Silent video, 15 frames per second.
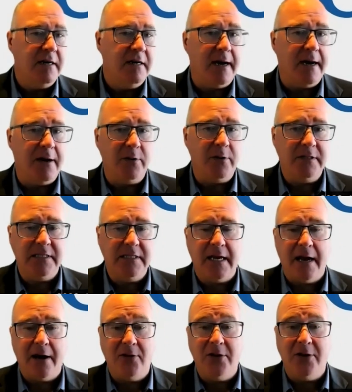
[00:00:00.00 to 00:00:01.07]
Uh, we'll see
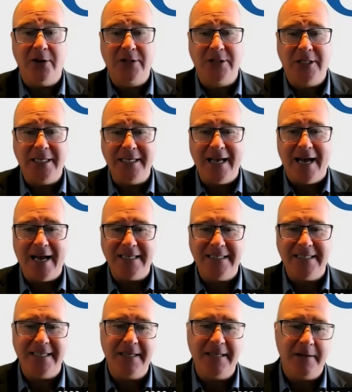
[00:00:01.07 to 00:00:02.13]
how long she
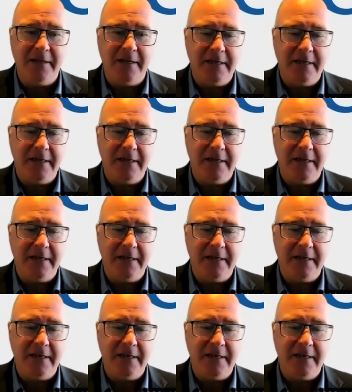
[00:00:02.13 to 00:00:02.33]
lasts in, the, uh,